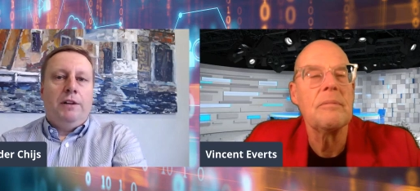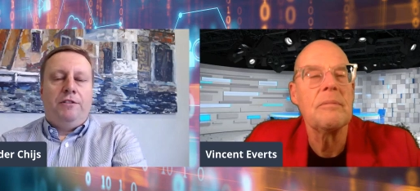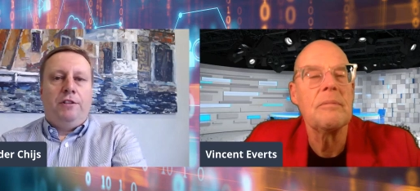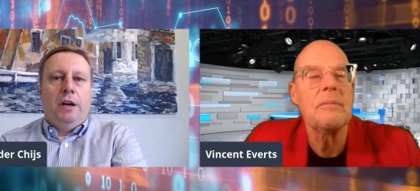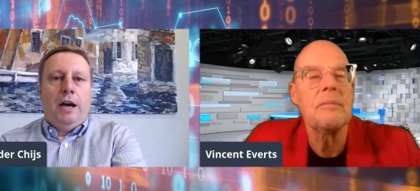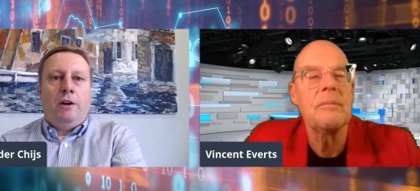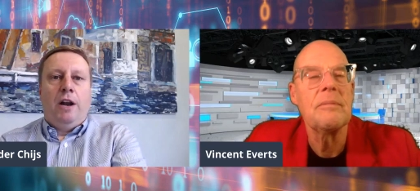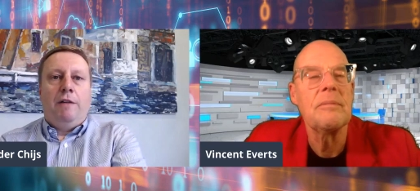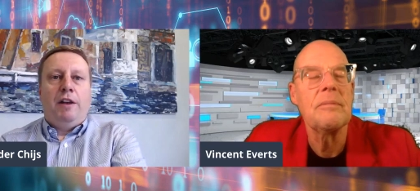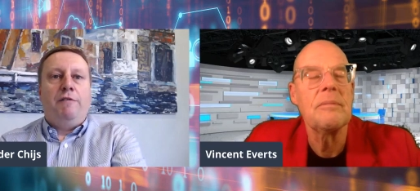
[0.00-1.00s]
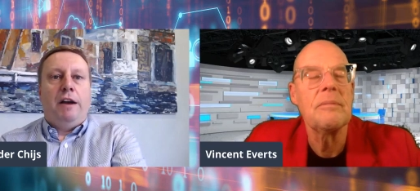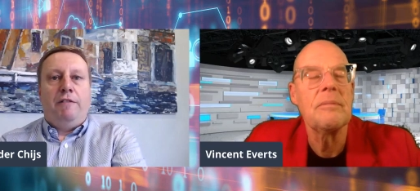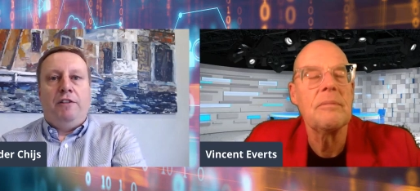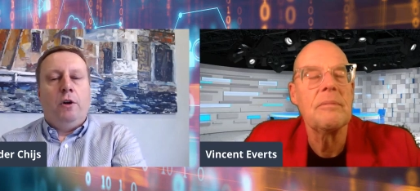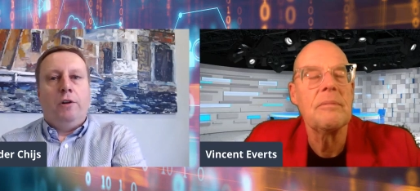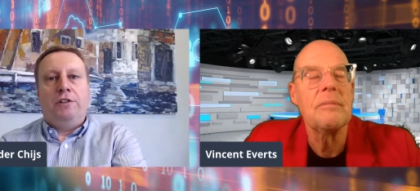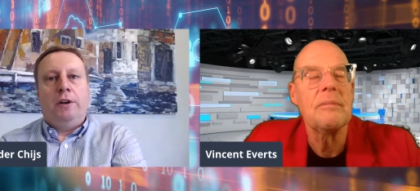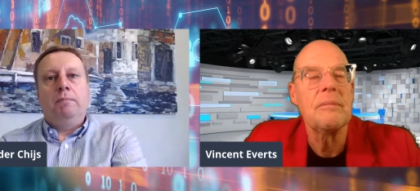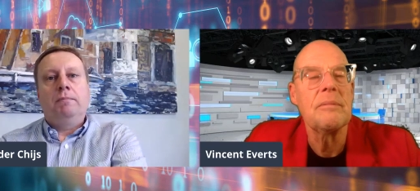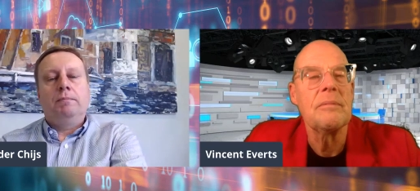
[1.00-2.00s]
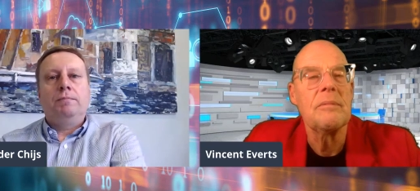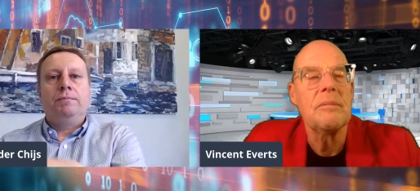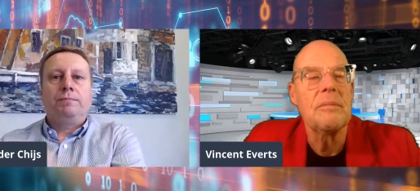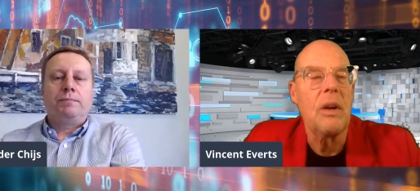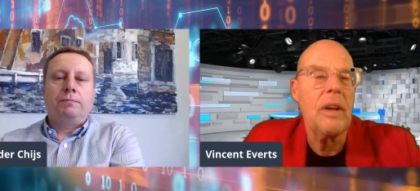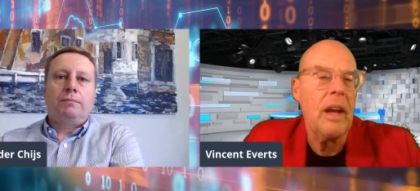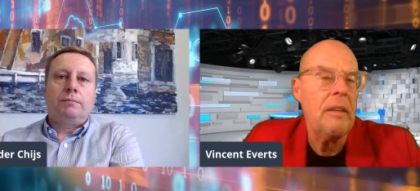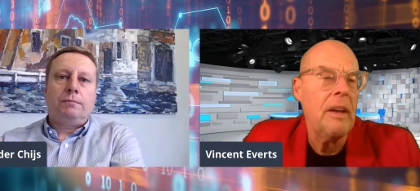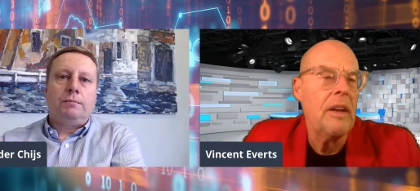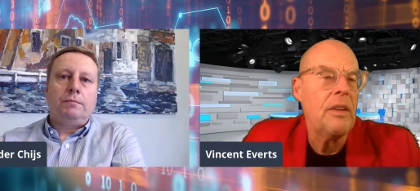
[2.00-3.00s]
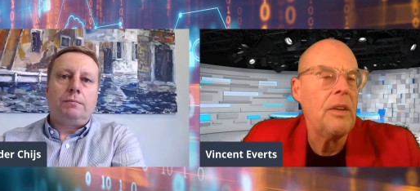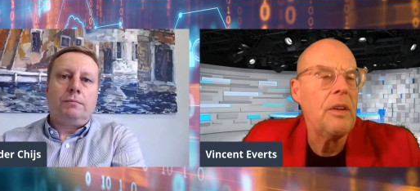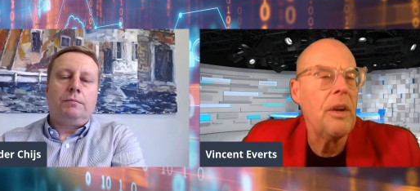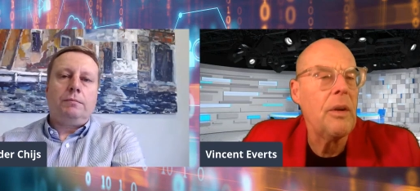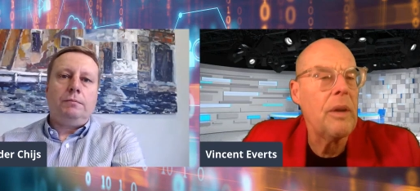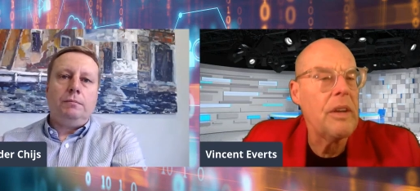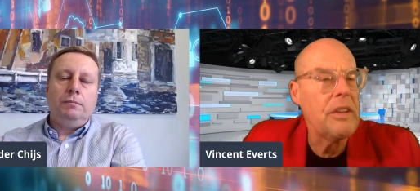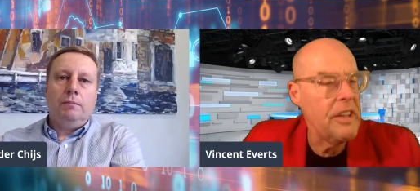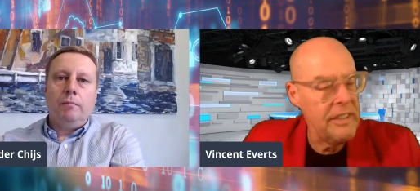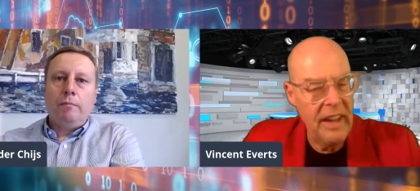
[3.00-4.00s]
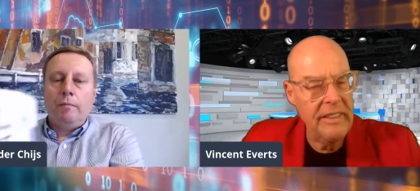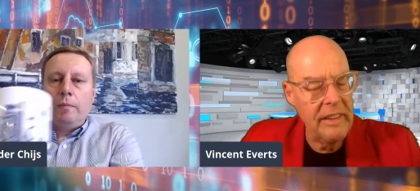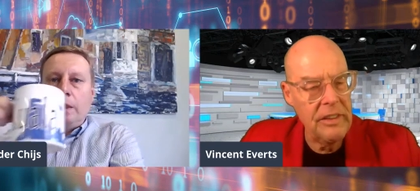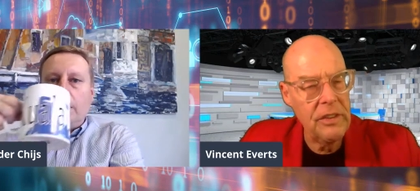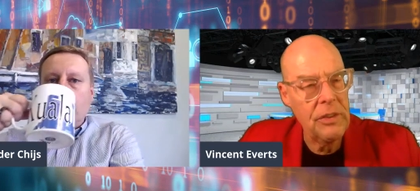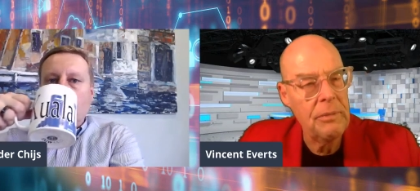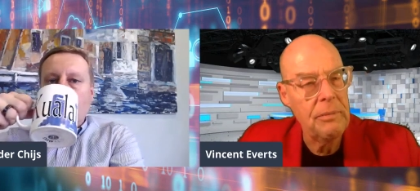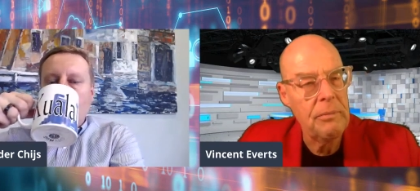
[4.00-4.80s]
Speaker 1: it's uh, I don't have any favorite tokens there.
Speaker 2: Okay, you know uh, Synthetix.